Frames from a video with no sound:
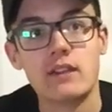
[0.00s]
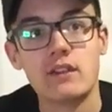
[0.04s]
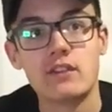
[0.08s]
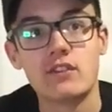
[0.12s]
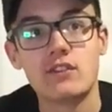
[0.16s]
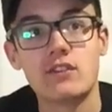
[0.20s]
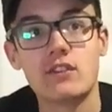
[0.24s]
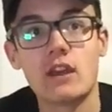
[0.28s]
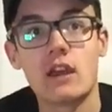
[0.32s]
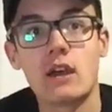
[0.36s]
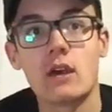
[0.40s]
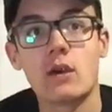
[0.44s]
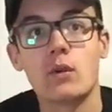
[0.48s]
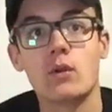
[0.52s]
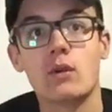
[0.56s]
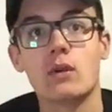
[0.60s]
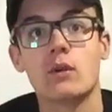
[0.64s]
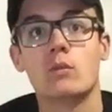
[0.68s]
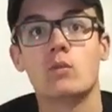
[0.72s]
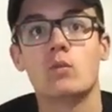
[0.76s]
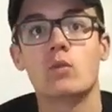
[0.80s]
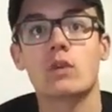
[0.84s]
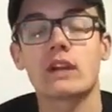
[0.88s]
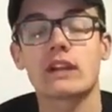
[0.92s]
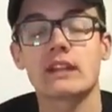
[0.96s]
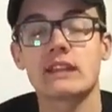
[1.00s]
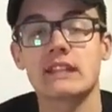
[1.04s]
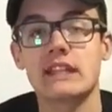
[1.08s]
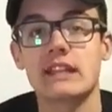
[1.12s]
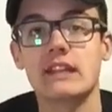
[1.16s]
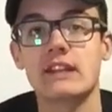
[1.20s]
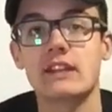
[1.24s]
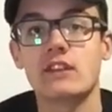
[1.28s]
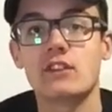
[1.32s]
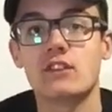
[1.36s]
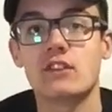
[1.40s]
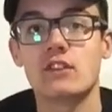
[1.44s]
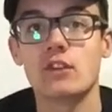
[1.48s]
So what
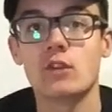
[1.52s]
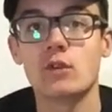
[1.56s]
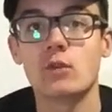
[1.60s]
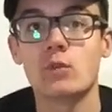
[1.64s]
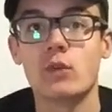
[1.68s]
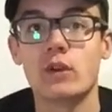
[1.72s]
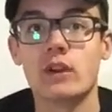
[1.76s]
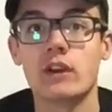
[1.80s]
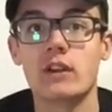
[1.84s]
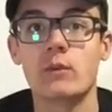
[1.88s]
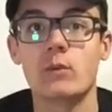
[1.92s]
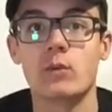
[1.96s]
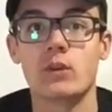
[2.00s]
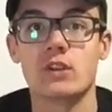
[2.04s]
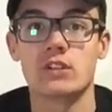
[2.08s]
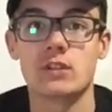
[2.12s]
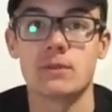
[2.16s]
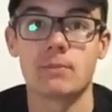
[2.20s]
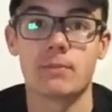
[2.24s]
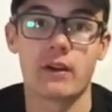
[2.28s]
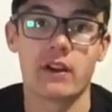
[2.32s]
did it do when it was a